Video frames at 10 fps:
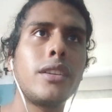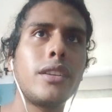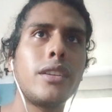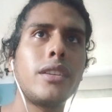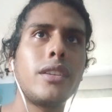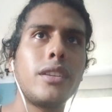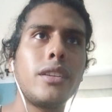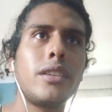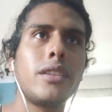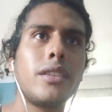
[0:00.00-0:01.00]

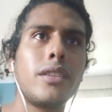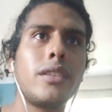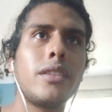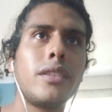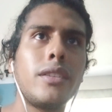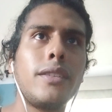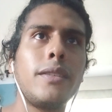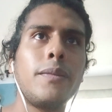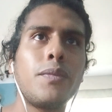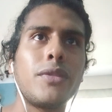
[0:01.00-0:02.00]

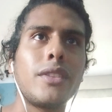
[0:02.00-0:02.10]
(silence)